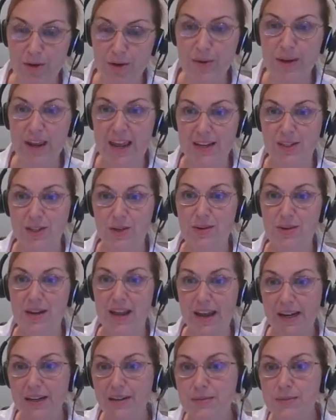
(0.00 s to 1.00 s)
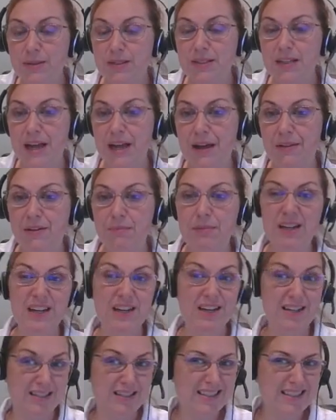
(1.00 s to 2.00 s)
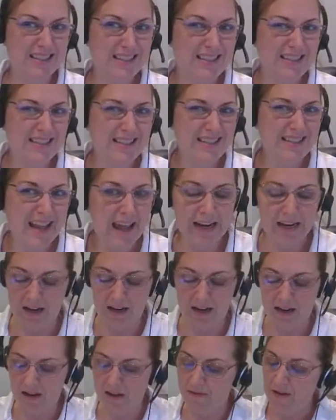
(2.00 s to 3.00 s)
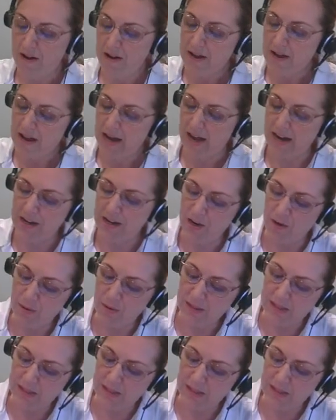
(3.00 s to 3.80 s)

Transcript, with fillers: Okay, so negative seven, because it's negative, I know